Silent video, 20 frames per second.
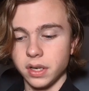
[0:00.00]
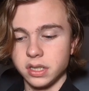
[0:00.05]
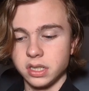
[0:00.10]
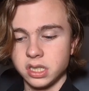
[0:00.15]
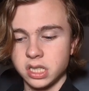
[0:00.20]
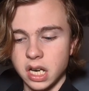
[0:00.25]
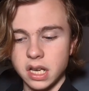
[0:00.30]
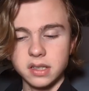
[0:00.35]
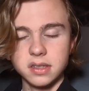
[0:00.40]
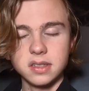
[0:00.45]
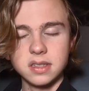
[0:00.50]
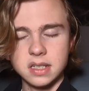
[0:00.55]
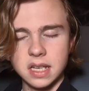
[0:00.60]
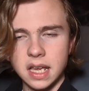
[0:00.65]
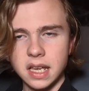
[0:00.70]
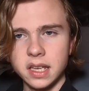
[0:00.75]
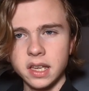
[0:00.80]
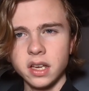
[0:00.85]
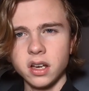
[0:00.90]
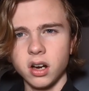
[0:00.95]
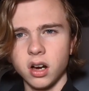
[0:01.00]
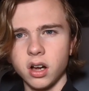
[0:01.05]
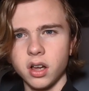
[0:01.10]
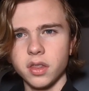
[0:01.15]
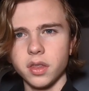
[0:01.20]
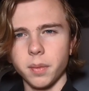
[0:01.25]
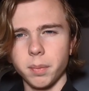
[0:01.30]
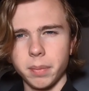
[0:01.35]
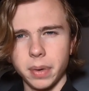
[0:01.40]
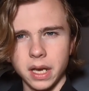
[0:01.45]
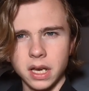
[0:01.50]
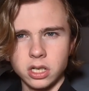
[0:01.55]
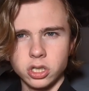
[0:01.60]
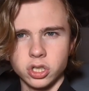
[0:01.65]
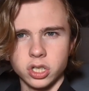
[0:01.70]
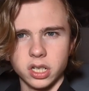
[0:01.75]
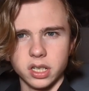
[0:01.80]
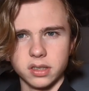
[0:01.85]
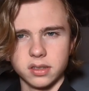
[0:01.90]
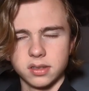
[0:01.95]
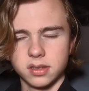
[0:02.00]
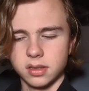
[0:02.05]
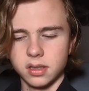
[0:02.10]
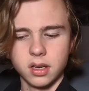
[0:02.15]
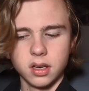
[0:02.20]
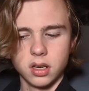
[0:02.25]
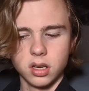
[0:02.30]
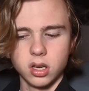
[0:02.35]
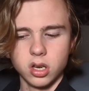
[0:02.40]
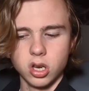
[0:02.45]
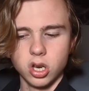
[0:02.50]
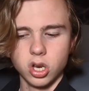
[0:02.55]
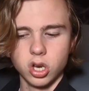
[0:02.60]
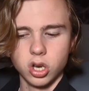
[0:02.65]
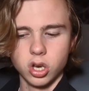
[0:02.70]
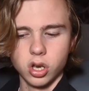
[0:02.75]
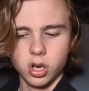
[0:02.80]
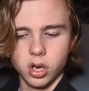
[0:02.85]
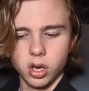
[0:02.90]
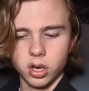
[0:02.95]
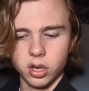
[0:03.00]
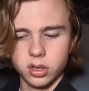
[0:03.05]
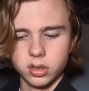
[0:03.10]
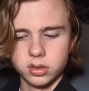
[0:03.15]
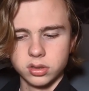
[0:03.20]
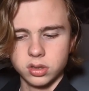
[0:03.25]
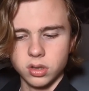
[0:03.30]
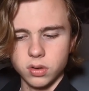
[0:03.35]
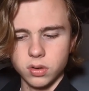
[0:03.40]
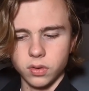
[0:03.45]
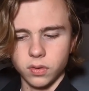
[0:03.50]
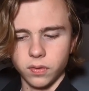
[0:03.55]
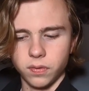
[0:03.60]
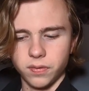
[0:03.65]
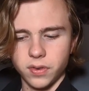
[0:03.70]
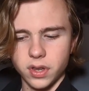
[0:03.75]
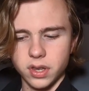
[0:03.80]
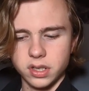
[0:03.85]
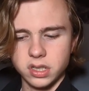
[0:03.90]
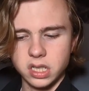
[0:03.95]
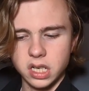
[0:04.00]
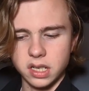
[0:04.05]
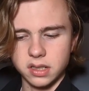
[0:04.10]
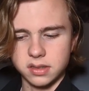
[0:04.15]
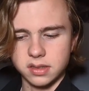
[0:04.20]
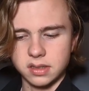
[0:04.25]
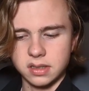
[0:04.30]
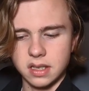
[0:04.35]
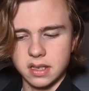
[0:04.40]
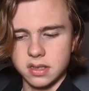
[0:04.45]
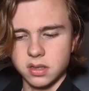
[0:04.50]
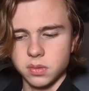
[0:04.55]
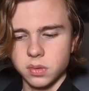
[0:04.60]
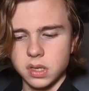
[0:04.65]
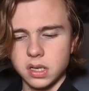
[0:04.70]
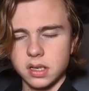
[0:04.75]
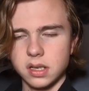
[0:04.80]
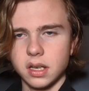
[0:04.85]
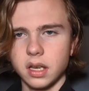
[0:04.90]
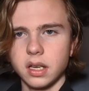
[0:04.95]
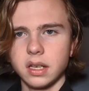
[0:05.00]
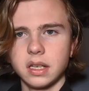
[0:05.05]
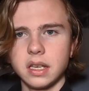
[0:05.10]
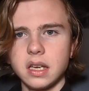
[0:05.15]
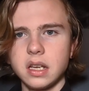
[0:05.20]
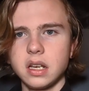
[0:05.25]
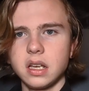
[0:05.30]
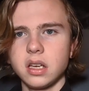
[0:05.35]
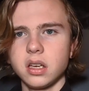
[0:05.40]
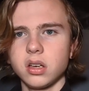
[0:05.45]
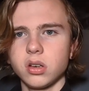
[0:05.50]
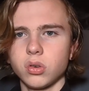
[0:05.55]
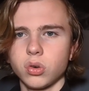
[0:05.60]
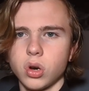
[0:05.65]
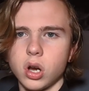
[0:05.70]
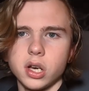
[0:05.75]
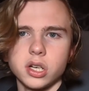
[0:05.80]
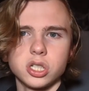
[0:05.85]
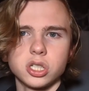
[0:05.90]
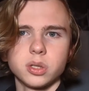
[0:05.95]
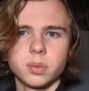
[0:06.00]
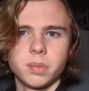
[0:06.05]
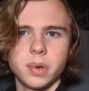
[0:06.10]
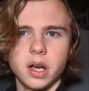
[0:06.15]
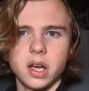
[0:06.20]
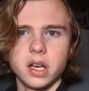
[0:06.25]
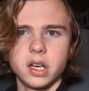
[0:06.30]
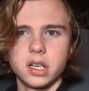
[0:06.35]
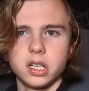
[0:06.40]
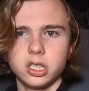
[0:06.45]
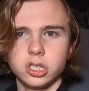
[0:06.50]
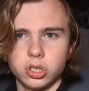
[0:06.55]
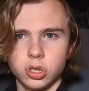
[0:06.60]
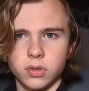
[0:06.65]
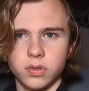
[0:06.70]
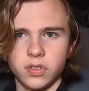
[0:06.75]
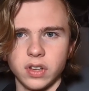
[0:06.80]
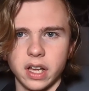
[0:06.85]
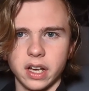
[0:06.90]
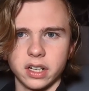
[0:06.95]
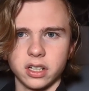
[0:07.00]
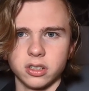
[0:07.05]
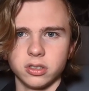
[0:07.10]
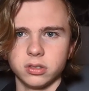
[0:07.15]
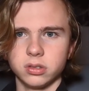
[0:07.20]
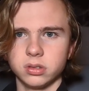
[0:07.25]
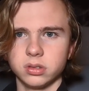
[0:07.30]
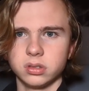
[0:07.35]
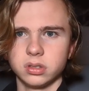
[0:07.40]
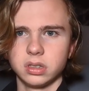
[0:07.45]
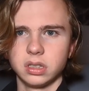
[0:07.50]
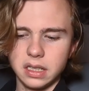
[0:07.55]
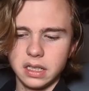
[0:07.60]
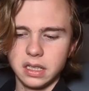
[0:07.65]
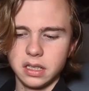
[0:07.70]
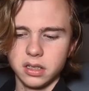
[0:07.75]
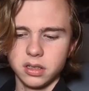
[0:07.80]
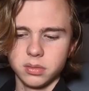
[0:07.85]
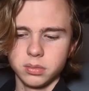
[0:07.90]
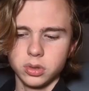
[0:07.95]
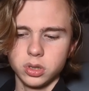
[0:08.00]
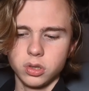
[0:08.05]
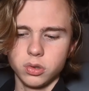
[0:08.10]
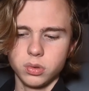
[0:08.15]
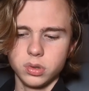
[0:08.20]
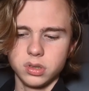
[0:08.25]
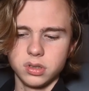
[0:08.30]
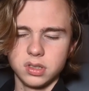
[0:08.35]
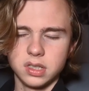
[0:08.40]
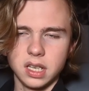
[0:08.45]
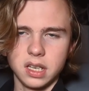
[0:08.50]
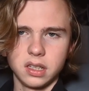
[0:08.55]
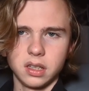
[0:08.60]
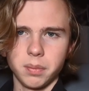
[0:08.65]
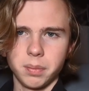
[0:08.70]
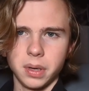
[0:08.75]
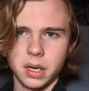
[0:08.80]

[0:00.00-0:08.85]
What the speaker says: the Jets taking on the Patriots. So for the Jets, last week, getting crushed by Joe Flacco. I am going to take the